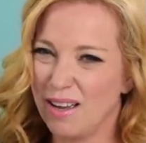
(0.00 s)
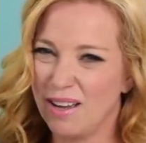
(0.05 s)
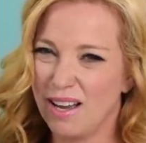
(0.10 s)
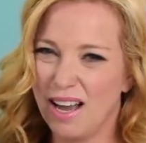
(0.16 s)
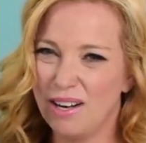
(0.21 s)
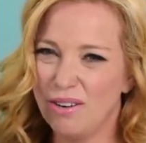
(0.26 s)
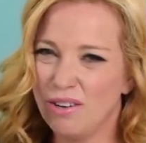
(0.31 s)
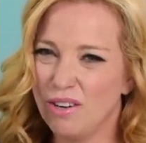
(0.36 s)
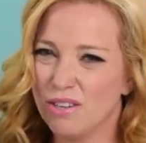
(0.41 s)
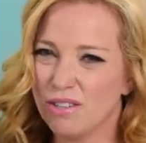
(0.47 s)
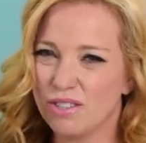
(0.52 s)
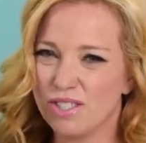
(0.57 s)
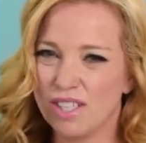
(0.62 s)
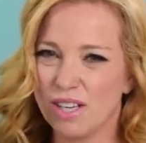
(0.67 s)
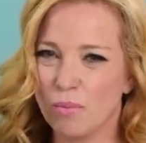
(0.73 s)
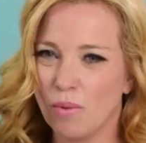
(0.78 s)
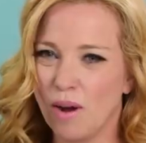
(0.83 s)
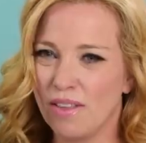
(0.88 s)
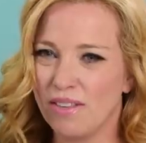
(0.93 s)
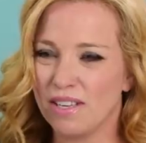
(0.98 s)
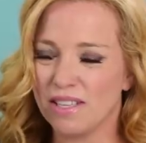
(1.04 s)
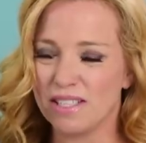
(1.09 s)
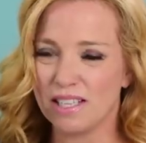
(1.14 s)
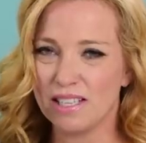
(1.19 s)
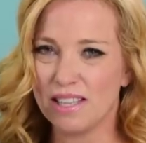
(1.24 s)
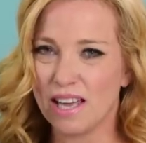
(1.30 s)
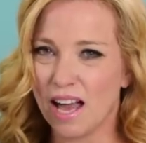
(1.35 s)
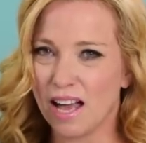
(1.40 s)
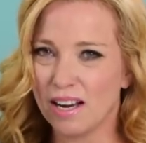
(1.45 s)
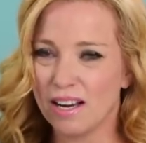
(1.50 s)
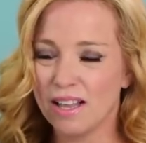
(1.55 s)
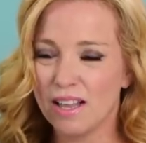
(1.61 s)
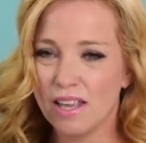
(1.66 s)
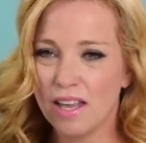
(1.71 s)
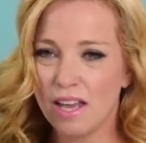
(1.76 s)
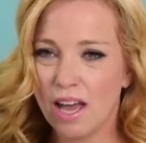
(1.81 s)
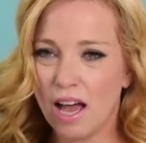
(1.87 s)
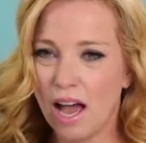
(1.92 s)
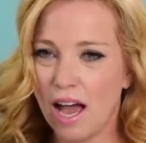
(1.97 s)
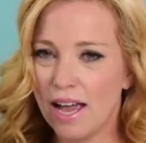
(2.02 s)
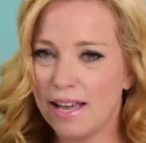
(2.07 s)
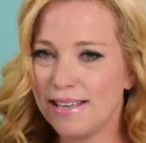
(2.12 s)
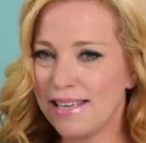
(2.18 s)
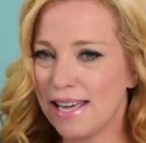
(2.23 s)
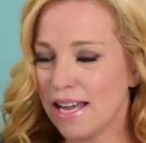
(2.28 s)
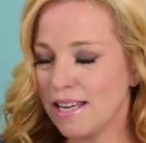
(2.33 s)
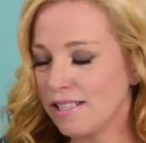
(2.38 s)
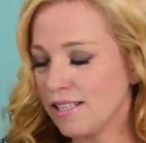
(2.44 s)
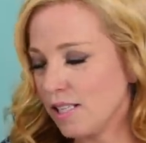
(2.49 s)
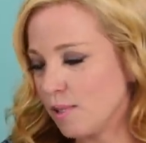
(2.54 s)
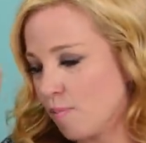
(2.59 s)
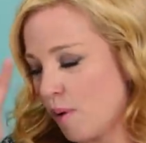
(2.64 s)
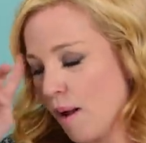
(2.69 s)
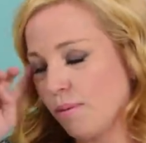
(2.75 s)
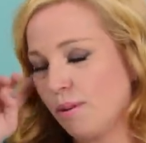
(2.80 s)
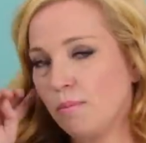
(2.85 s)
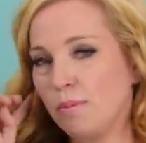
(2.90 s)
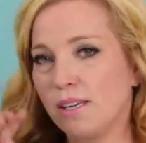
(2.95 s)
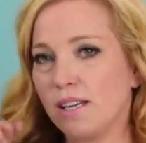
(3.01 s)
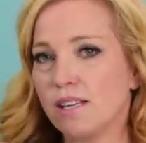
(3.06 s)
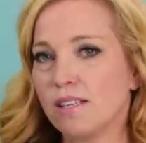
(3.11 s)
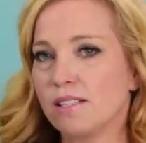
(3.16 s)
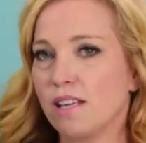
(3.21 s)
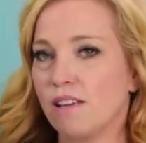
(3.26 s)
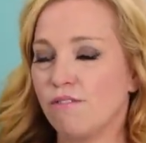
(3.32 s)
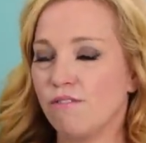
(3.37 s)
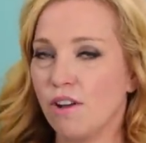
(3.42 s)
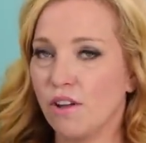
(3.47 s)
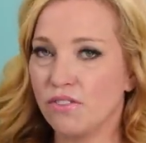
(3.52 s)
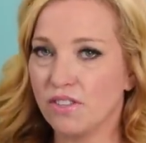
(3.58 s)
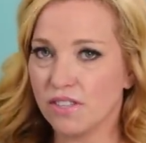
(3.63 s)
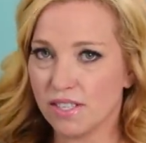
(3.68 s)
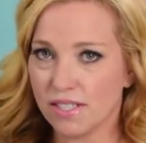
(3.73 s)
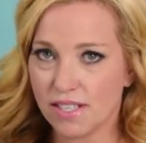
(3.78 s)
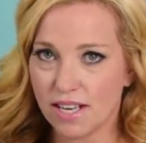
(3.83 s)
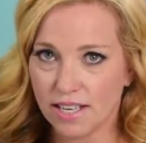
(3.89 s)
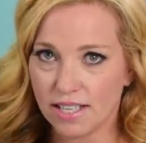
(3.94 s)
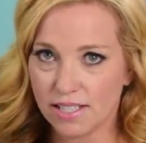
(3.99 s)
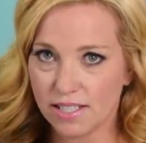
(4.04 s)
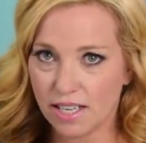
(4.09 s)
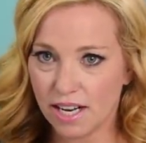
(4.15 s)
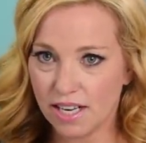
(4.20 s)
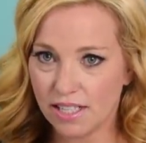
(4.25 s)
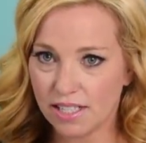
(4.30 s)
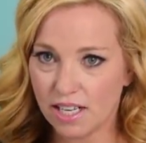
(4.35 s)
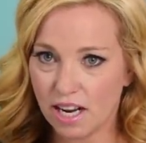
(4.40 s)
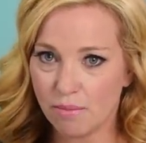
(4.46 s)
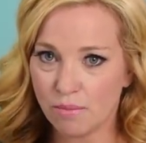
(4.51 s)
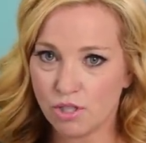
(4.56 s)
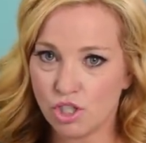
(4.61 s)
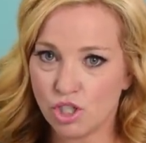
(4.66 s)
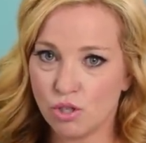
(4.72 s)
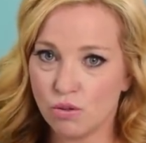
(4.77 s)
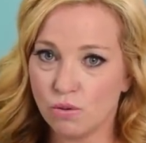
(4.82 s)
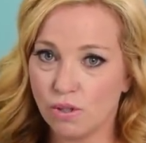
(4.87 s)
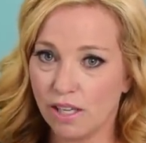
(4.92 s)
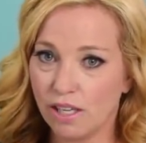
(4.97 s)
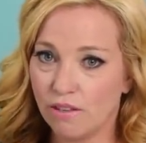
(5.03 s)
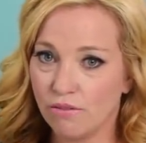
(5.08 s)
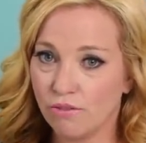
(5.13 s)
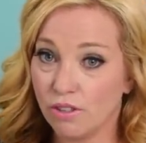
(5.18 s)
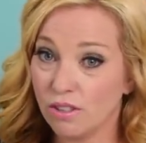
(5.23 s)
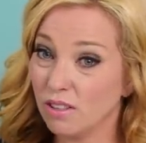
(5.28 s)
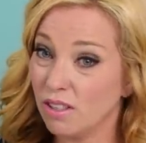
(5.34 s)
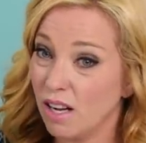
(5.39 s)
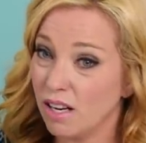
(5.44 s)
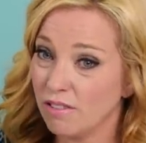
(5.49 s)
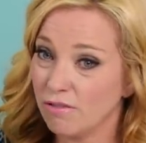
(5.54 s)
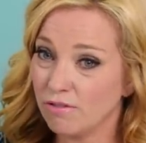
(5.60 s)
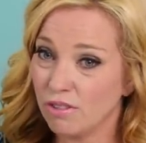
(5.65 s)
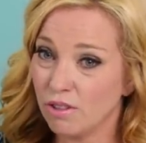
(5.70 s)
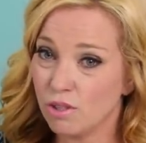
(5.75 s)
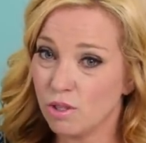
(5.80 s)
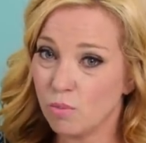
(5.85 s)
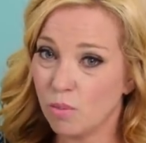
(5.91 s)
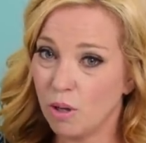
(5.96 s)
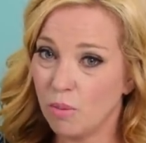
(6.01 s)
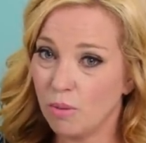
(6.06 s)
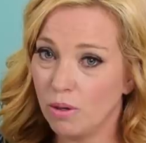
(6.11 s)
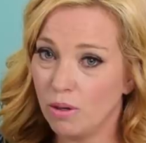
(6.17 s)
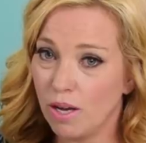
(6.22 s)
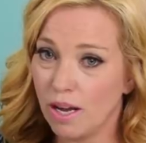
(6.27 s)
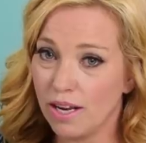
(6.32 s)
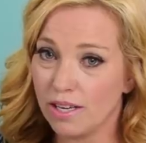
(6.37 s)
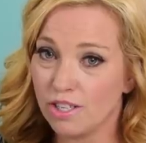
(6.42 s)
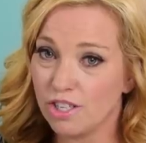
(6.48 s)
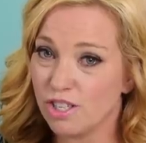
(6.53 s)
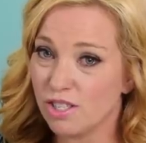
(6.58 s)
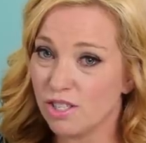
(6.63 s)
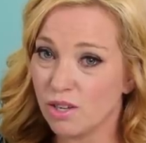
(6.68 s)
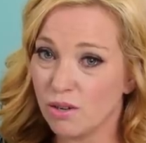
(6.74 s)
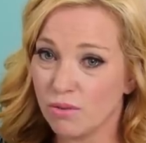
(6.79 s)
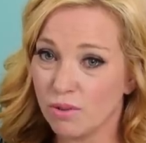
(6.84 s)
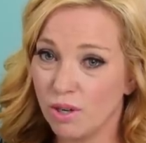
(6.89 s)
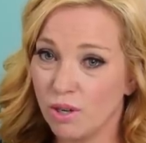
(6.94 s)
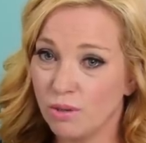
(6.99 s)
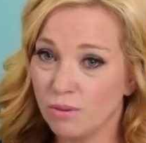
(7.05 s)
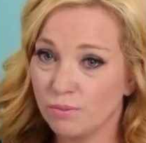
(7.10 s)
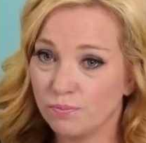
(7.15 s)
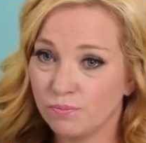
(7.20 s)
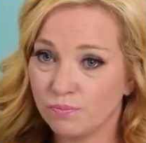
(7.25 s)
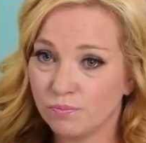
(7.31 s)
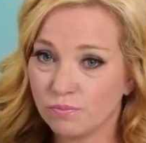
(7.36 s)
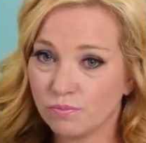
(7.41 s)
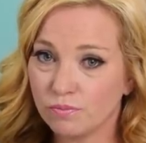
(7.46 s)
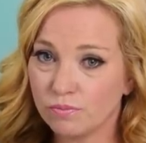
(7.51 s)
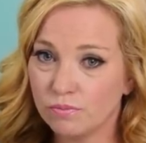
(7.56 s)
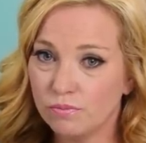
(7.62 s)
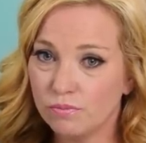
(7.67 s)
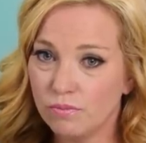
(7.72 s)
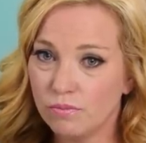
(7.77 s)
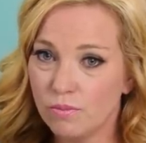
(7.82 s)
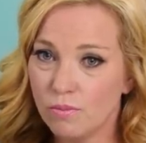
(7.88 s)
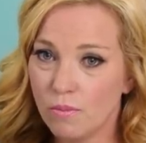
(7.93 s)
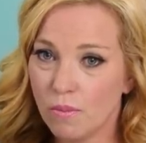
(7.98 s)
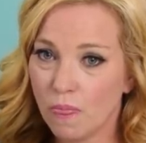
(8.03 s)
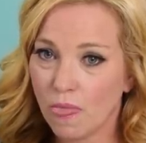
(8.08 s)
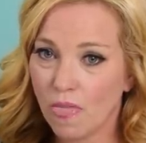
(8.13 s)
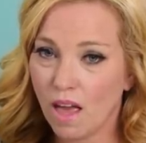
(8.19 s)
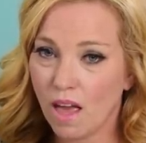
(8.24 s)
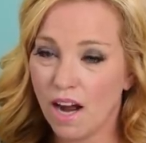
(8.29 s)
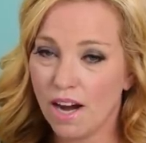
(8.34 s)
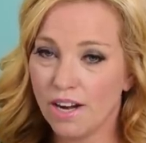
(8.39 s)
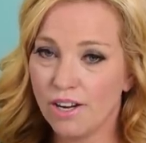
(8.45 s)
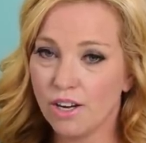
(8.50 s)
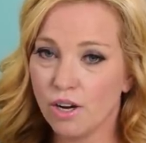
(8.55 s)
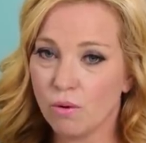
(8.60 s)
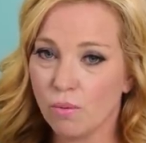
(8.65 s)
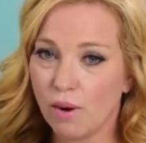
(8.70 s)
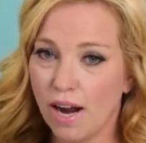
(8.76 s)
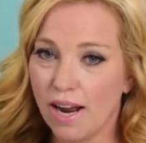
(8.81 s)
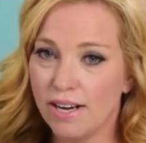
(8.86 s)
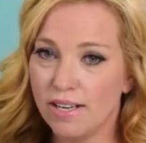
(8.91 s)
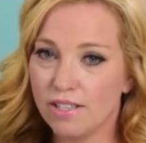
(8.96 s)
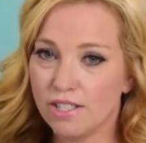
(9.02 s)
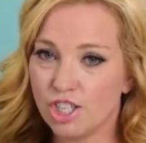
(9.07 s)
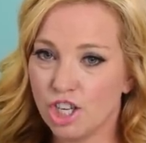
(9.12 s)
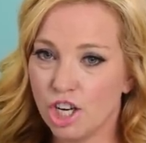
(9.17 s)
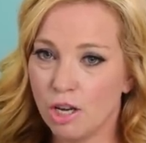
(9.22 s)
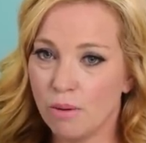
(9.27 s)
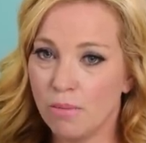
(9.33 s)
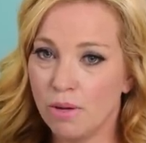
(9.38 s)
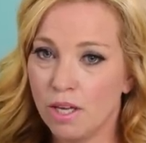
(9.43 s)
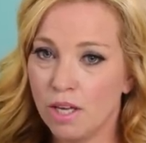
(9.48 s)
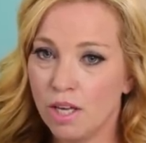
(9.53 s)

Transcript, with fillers: I don't understand why they did that. I guess it's probably because they felt that the second dining time was too late for a lot of those people. I just don't know. I know, right, Jim?